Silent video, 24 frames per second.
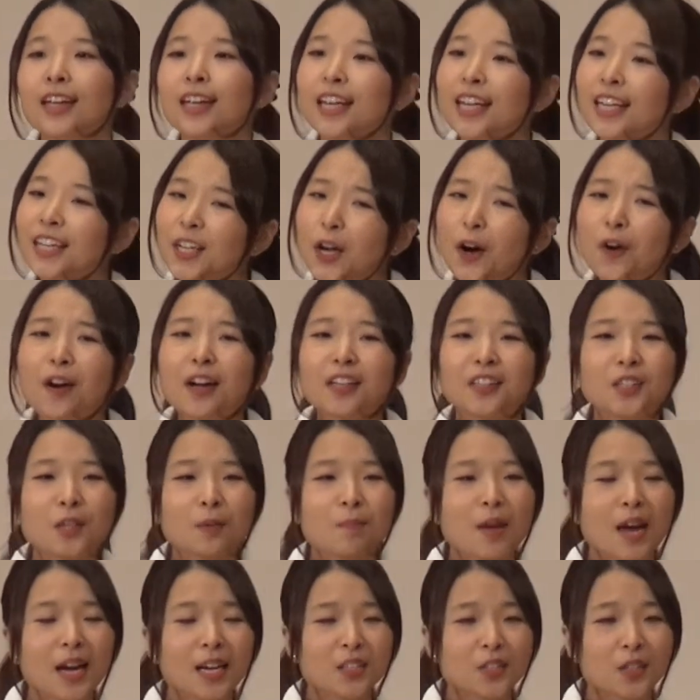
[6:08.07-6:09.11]
In order to
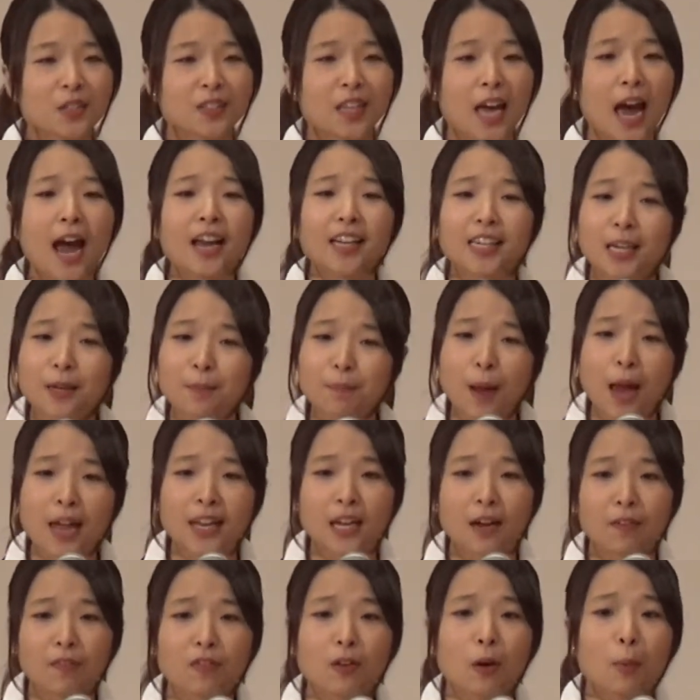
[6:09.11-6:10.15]
make society
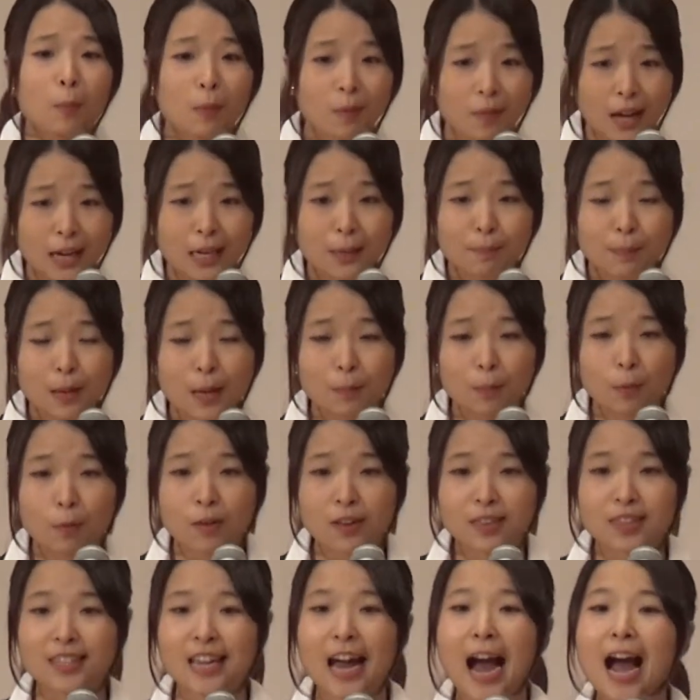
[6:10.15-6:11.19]
better for blind people
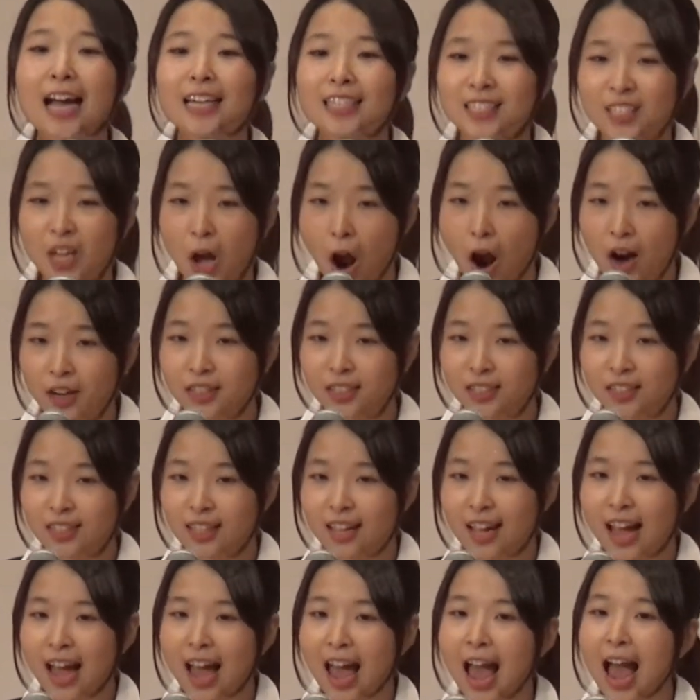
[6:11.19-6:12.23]
with guide dogs,
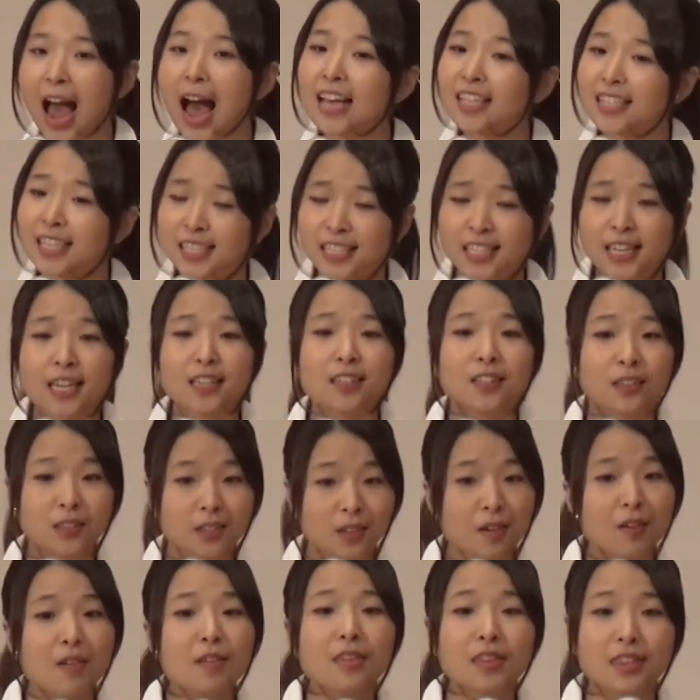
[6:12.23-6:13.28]
I suggest
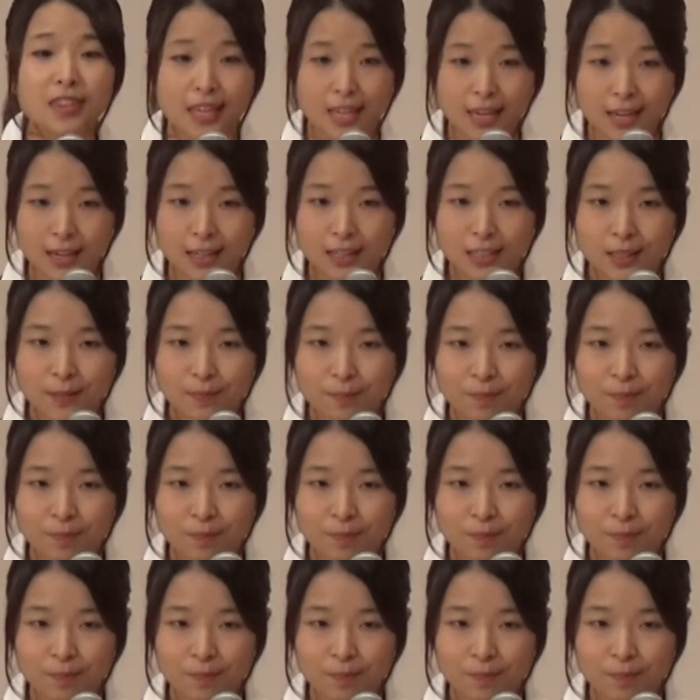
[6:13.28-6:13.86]
two things.